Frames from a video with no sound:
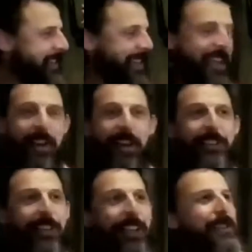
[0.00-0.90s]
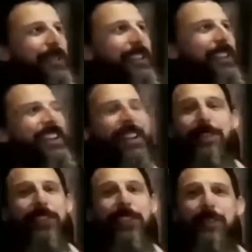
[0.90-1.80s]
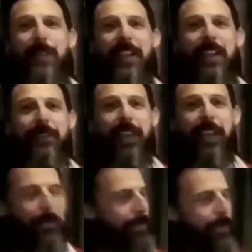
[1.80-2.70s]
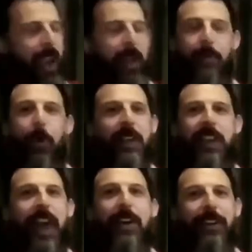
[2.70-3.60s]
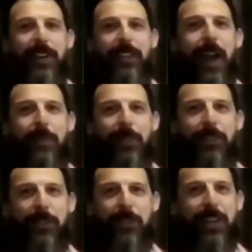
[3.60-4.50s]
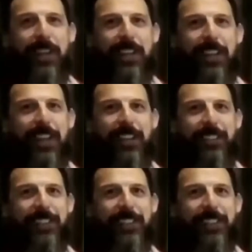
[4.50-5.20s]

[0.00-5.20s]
honestly, it was just me kind of like fanboying out on the opportunity to